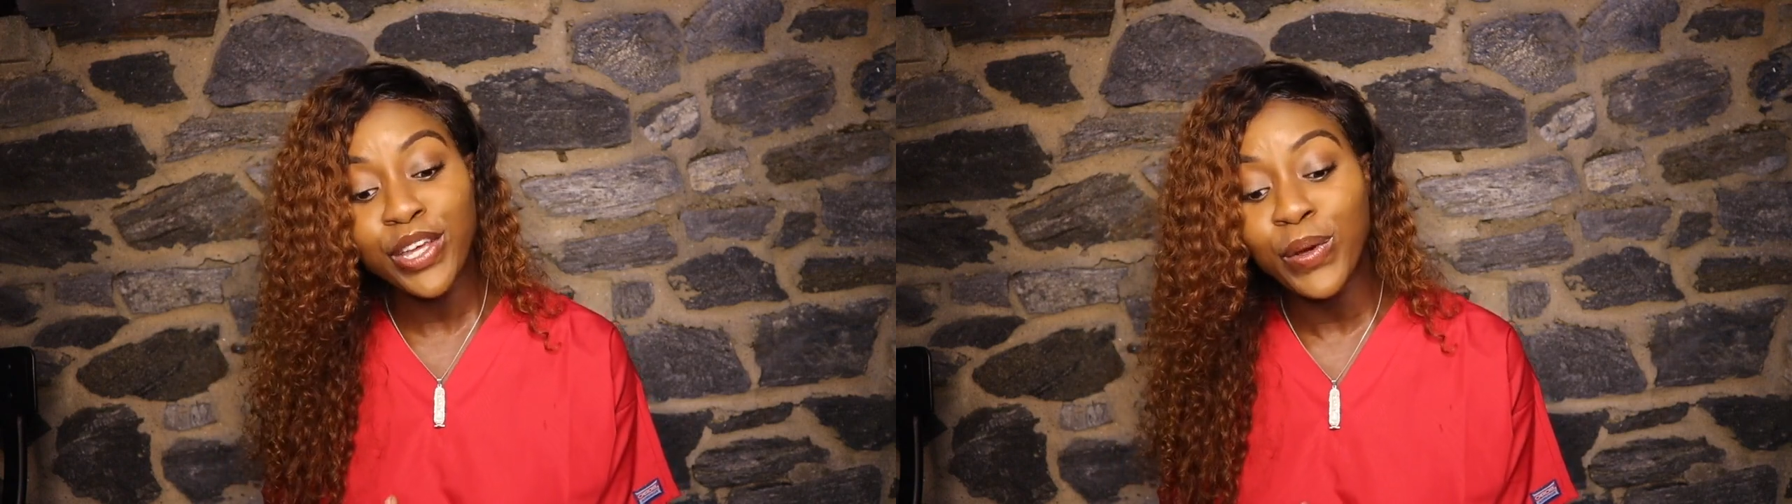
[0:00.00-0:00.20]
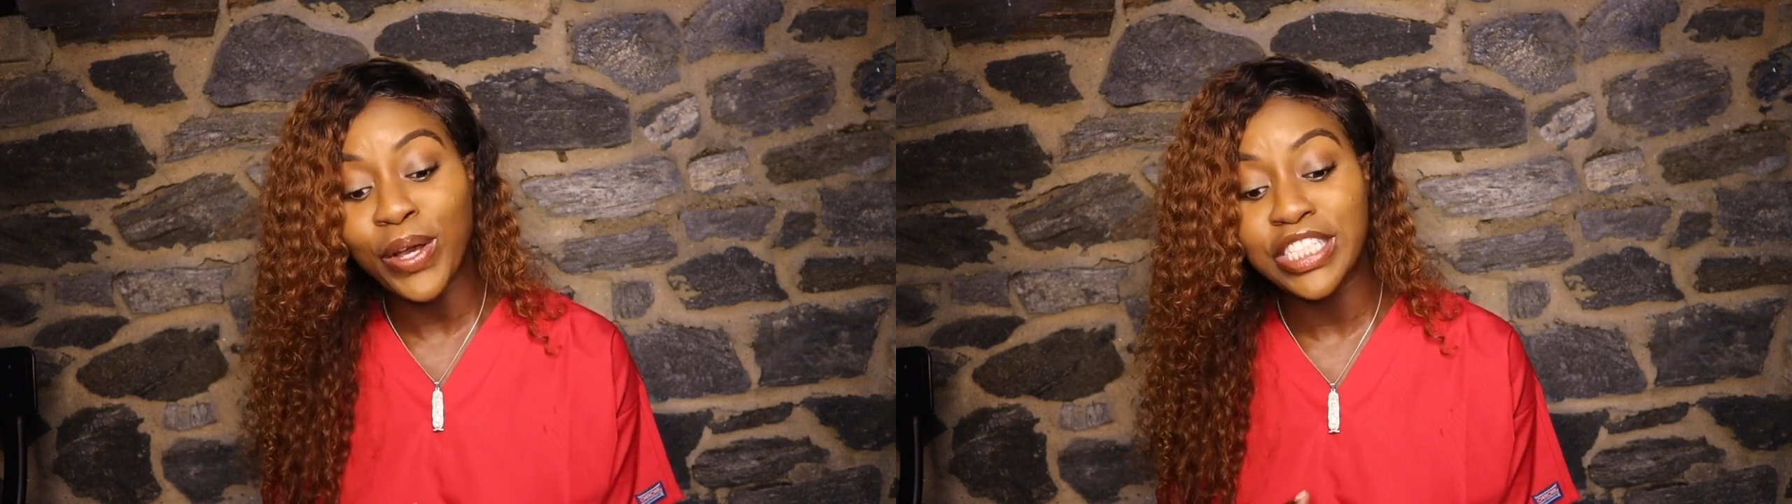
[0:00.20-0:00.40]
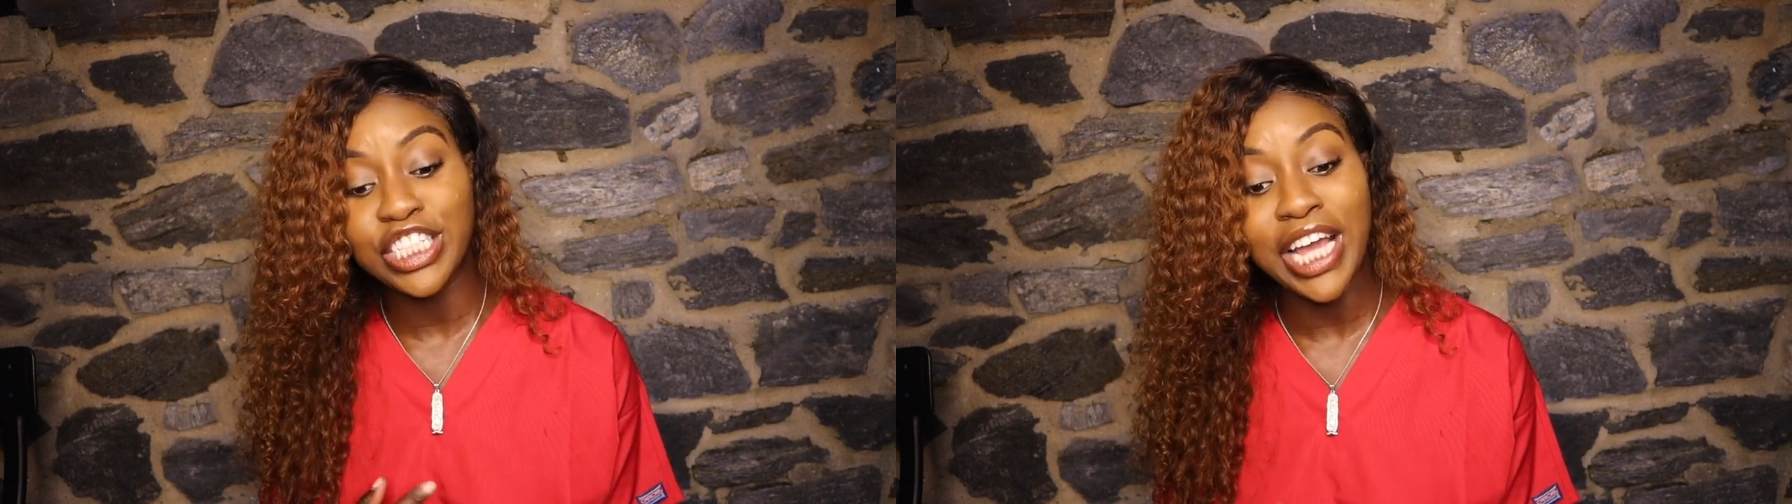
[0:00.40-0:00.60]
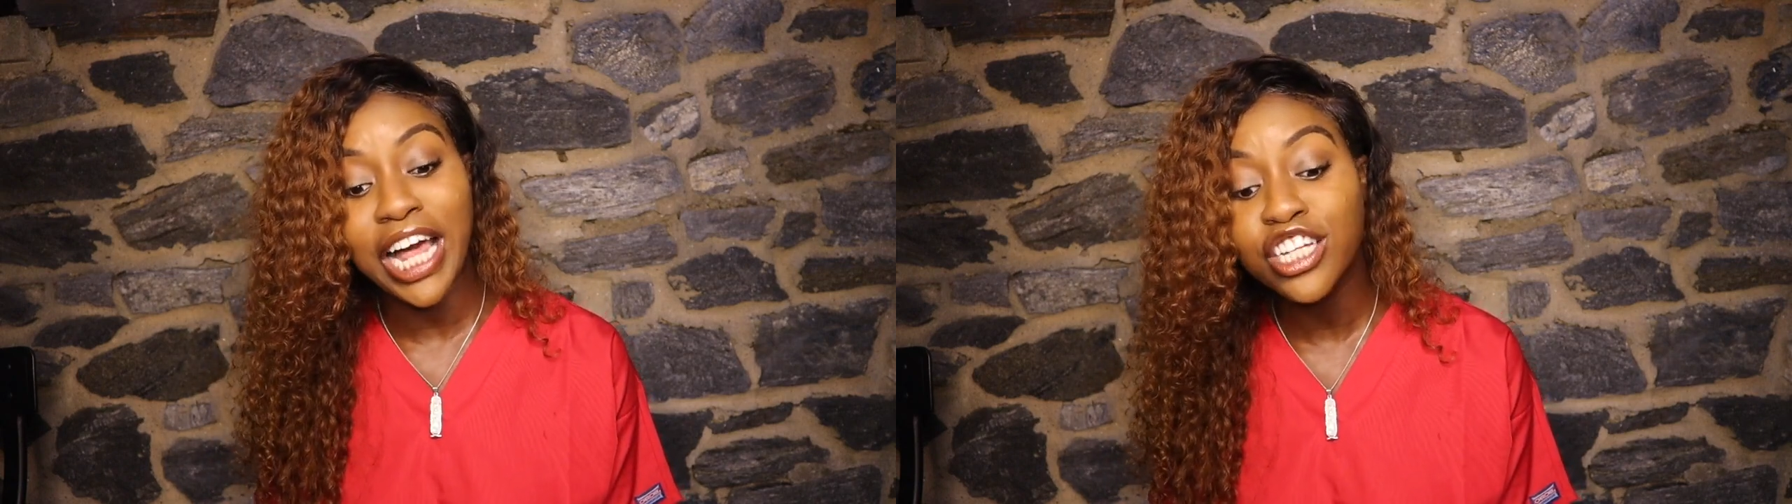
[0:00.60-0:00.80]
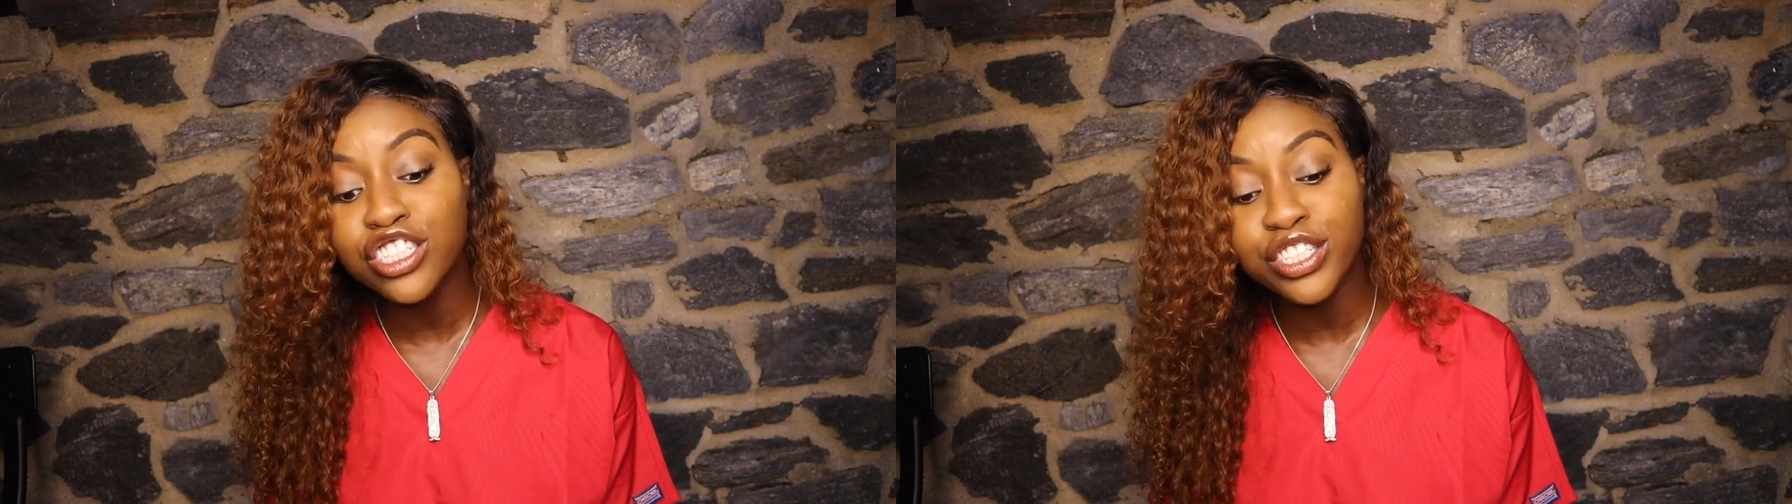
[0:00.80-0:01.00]
you and to
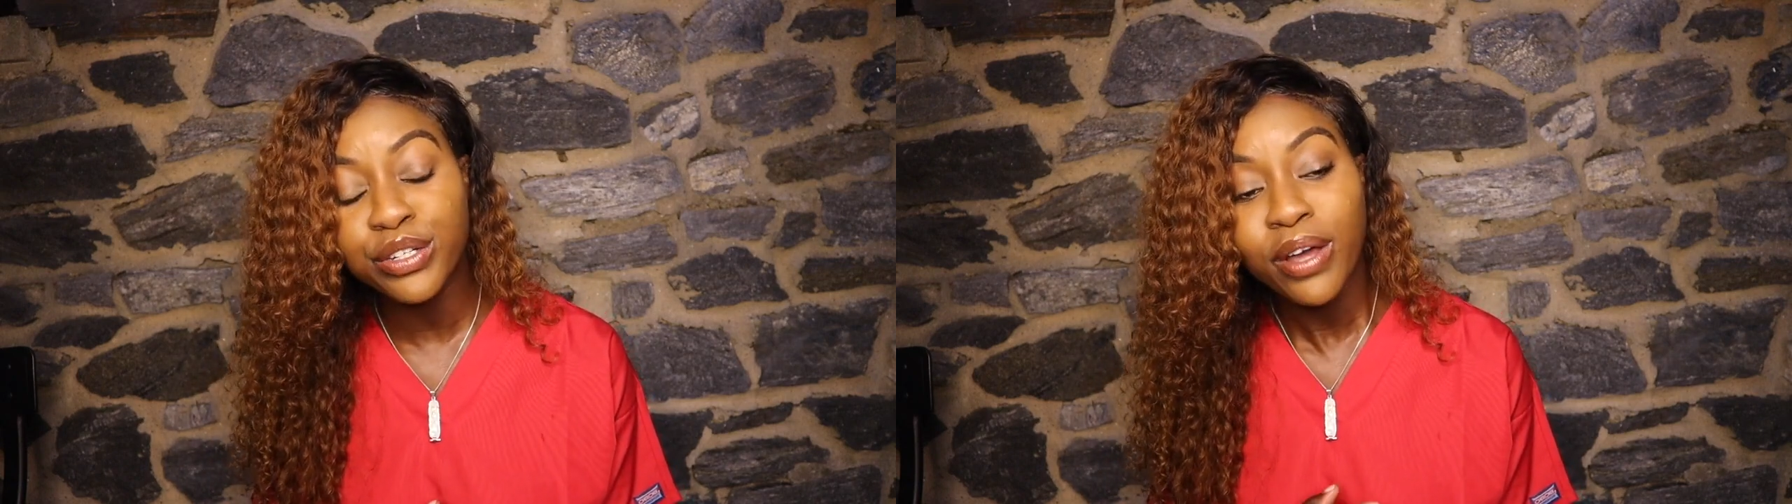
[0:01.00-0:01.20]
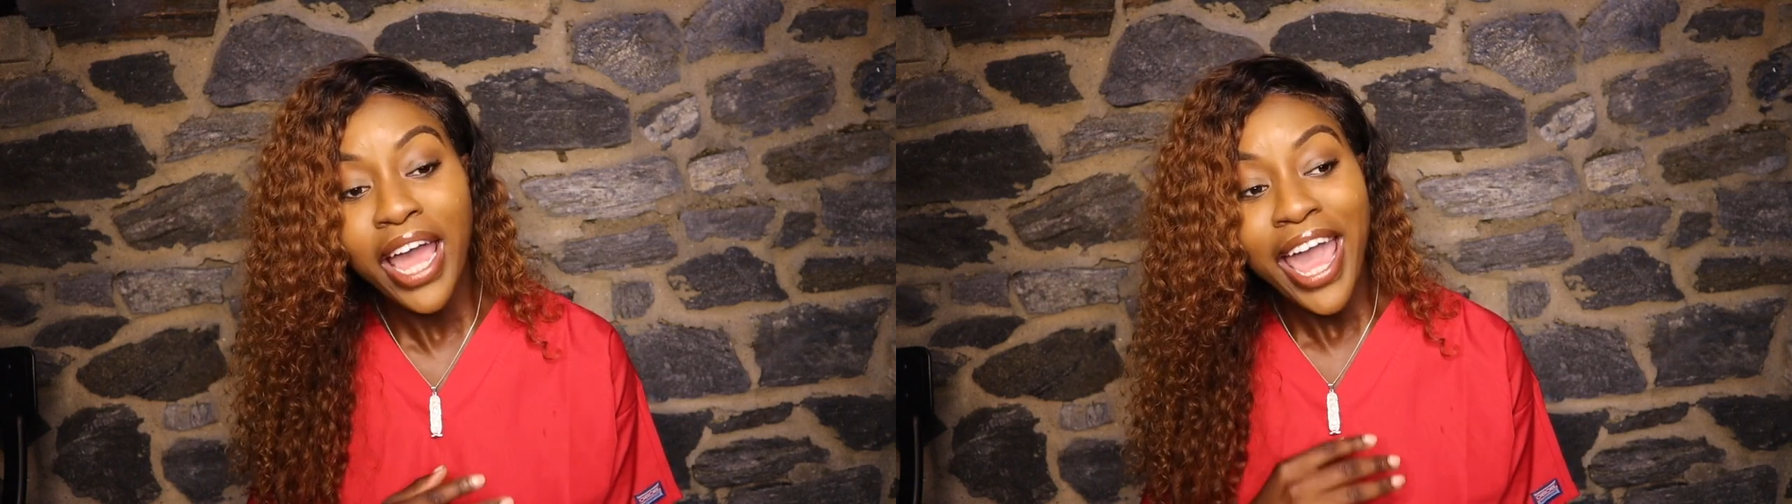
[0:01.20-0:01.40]
challenge you.